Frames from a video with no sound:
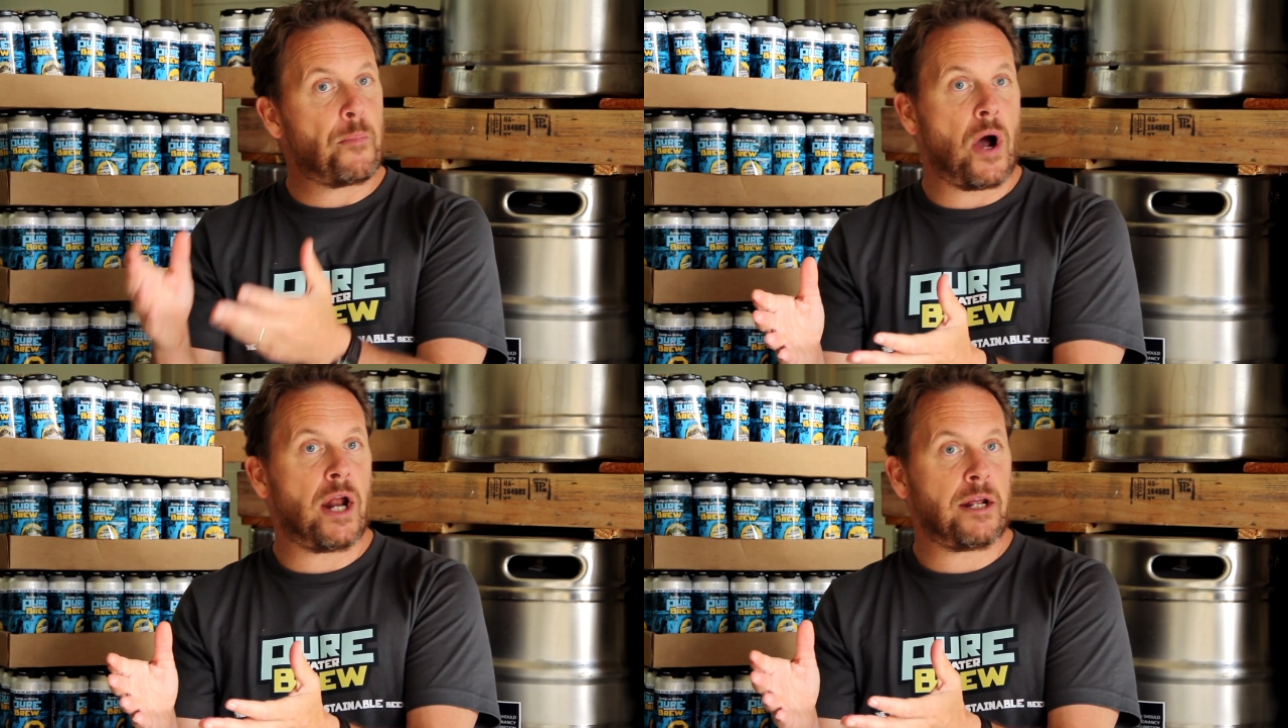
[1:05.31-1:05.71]

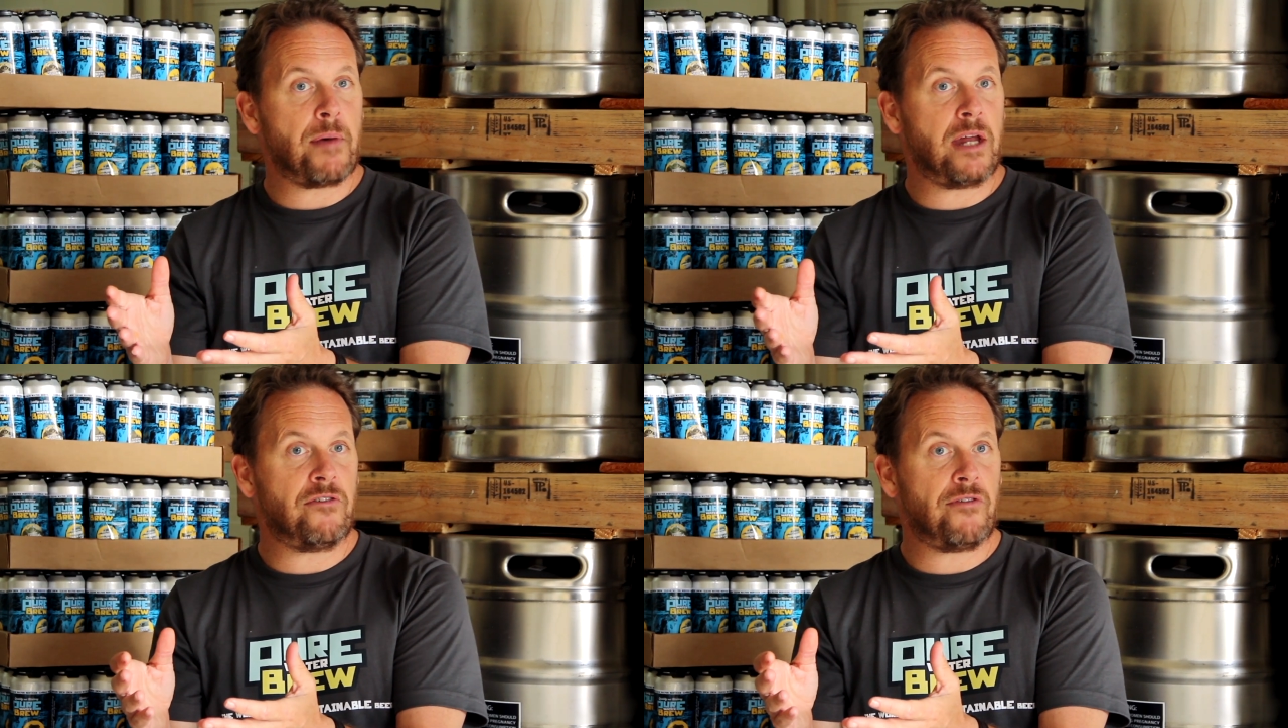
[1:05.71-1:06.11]
product
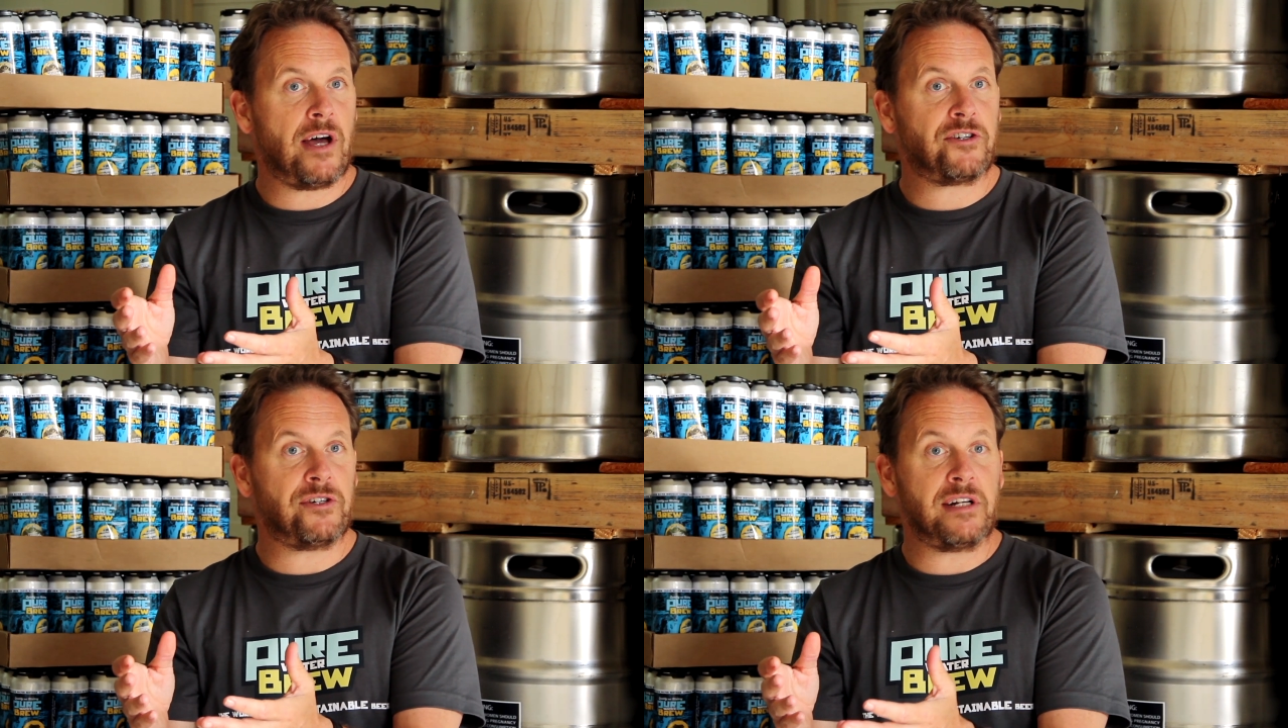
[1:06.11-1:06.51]

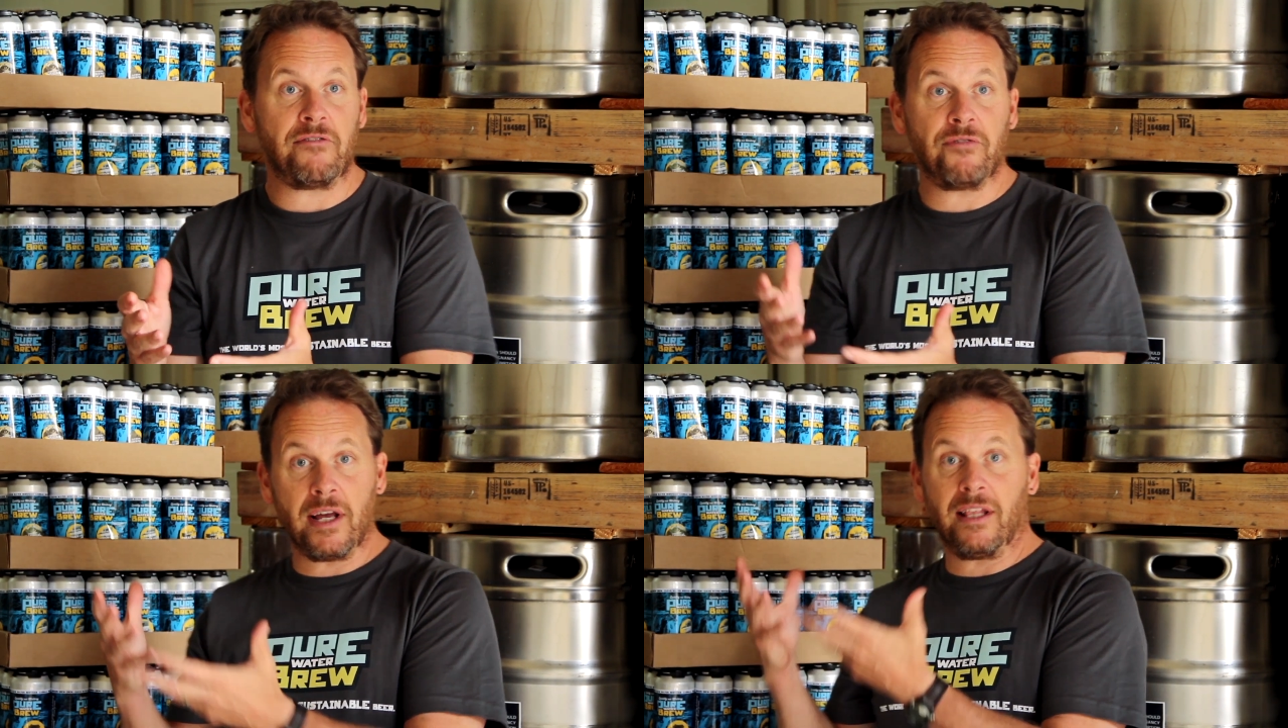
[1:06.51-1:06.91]
manufacturing,
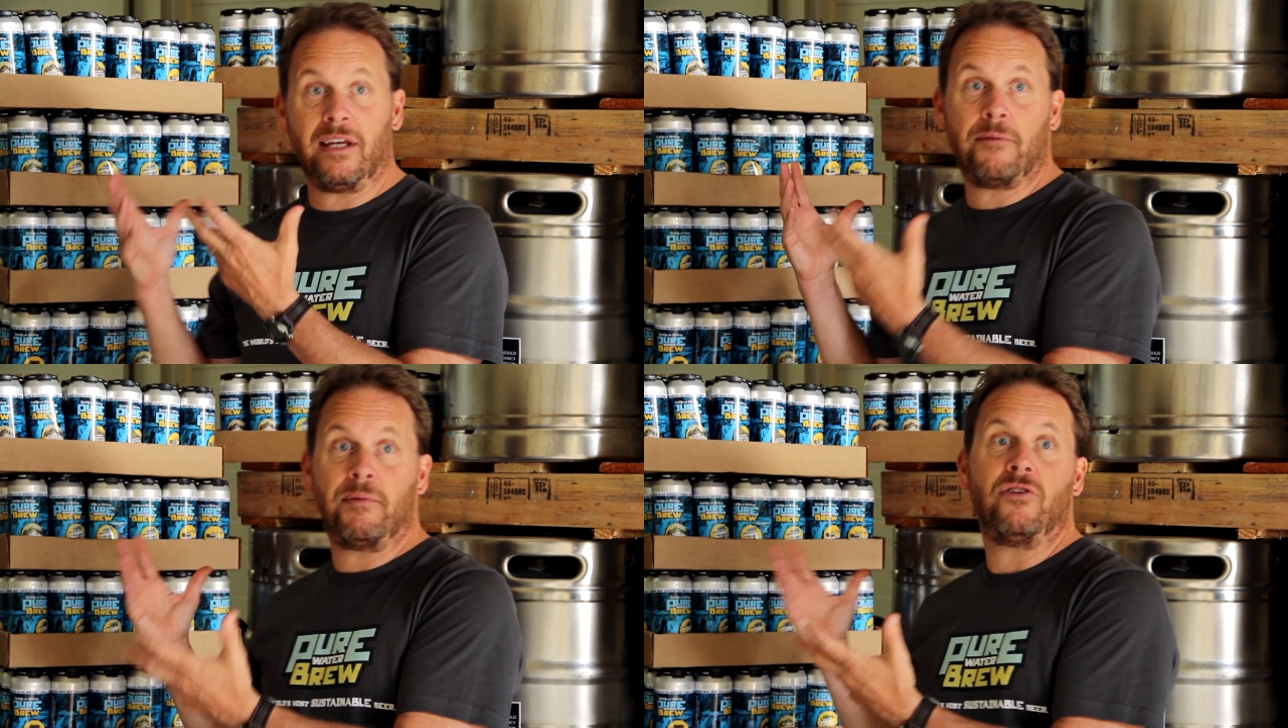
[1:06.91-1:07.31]
and frankly
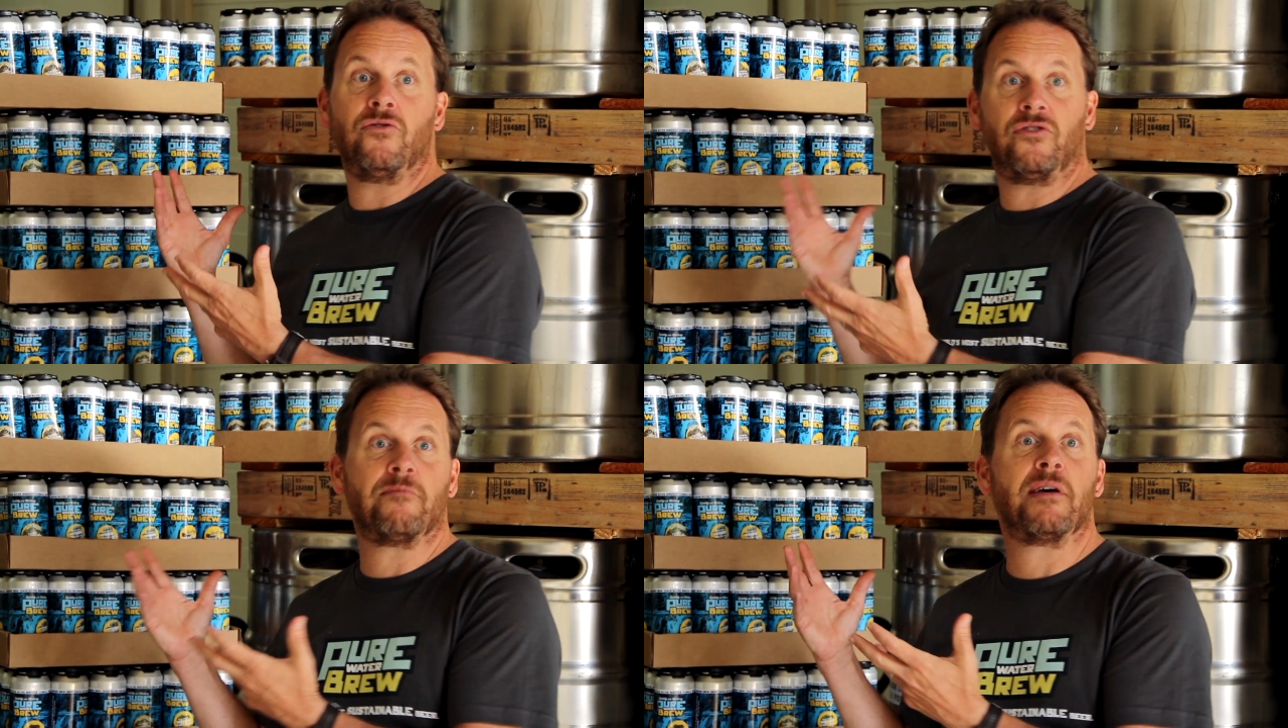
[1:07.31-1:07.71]
can be
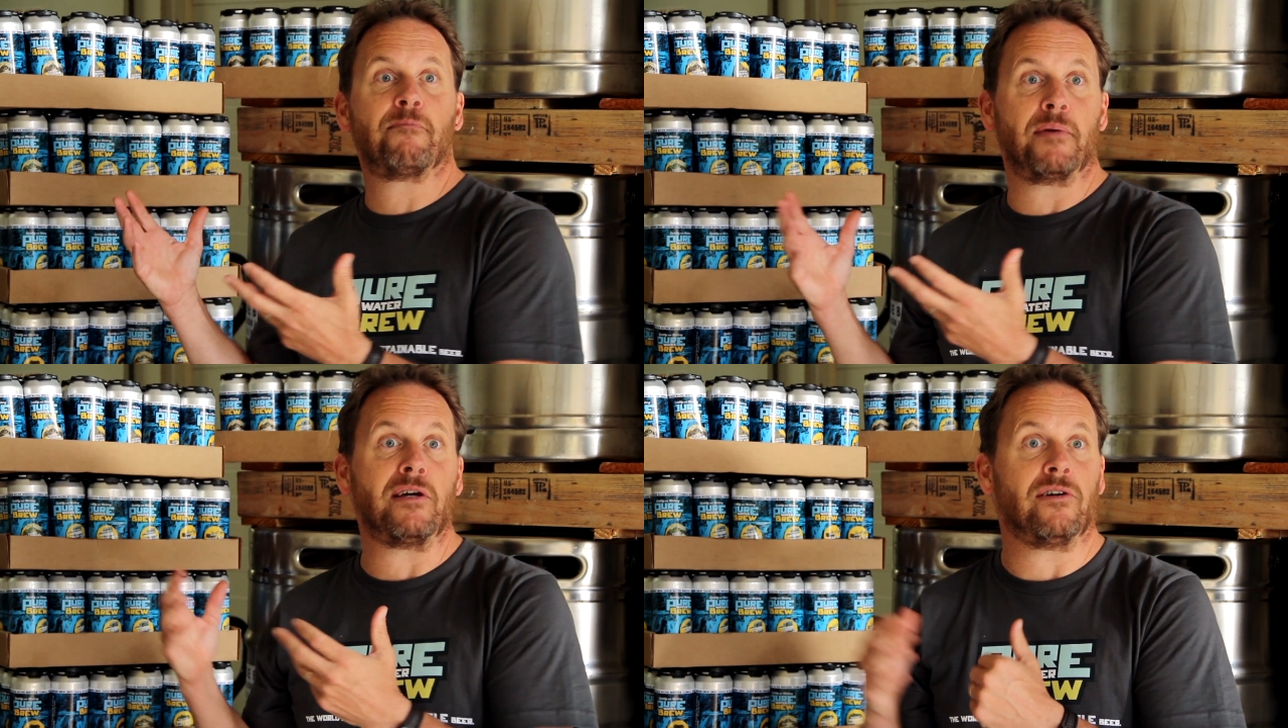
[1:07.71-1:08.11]
used to
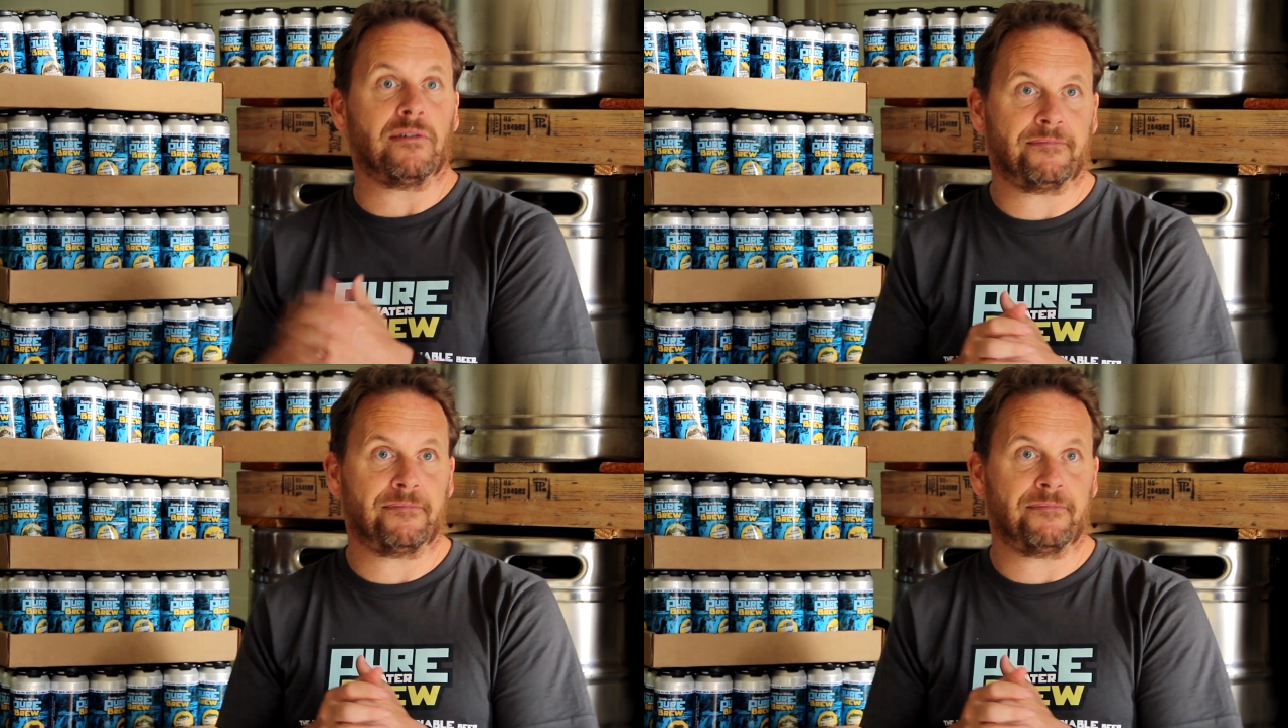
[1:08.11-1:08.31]
make beer.